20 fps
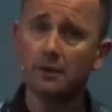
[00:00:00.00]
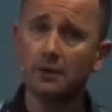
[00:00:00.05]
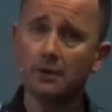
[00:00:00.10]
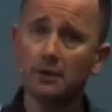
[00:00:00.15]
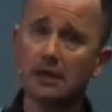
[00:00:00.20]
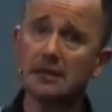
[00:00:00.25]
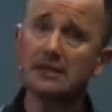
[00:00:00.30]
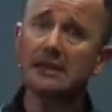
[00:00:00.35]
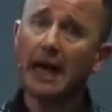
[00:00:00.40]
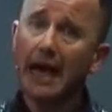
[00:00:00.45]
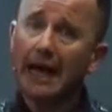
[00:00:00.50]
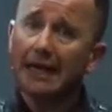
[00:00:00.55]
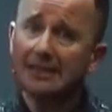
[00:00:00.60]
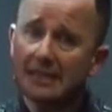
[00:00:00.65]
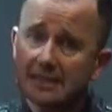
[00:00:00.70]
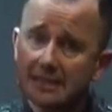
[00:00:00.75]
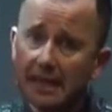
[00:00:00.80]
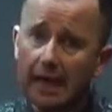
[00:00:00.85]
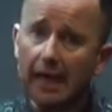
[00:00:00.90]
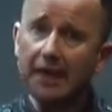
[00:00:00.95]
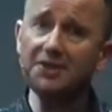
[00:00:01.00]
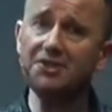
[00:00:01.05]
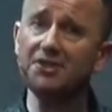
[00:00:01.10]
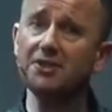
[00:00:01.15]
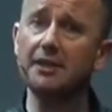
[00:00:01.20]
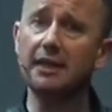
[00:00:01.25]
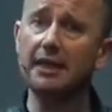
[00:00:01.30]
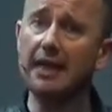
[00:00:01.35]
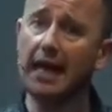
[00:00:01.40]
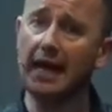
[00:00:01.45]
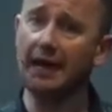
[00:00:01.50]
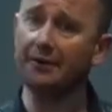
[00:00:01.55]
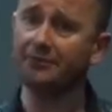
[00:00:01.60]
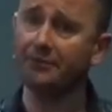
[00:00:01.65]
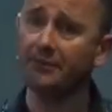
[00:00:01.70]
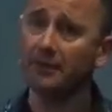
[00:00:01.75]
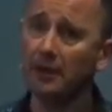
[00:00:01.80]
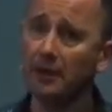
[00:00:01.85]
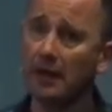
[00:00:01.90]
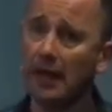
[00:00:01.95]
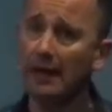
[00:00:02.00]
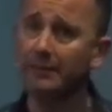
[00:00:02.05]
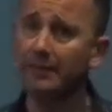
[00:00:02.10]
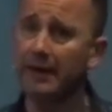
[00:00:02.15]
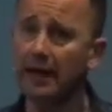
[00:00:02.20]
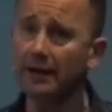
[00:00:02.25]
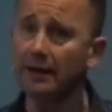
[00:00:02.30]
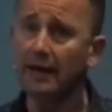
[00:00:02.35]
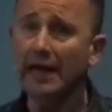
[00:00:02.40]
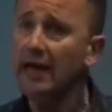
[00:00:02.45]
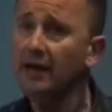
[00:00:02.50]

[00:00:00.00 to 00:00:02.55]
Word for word: Because God designed you to laugh. Amen.